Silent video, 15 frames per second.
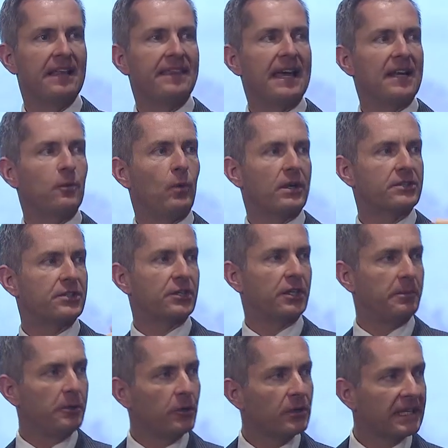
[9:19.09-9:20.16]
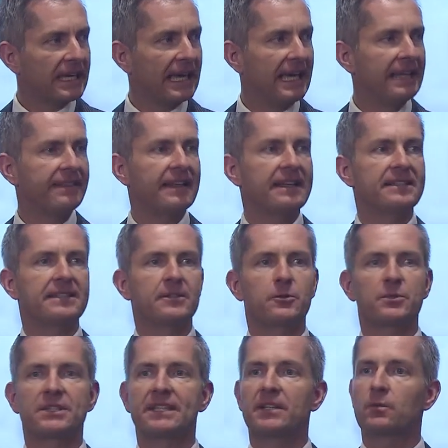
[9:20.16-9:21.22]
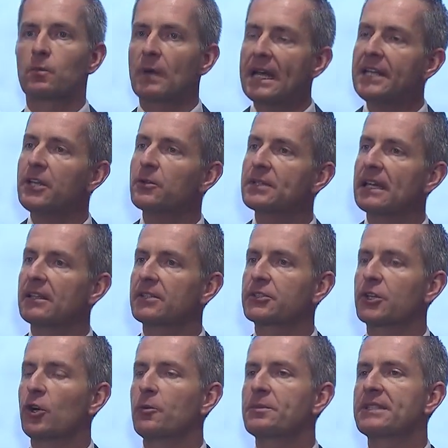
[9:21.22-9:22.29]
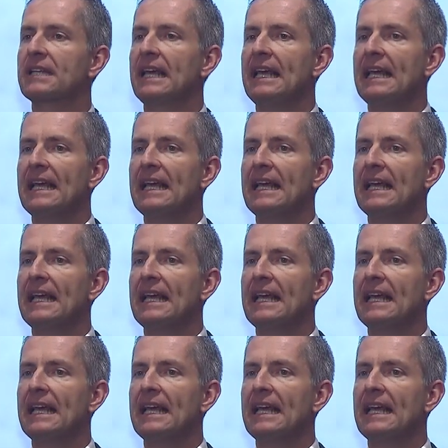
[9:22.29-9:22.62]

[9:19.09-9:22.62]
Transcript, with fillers: that it wants to communicate, that it's interested in radio telescopes,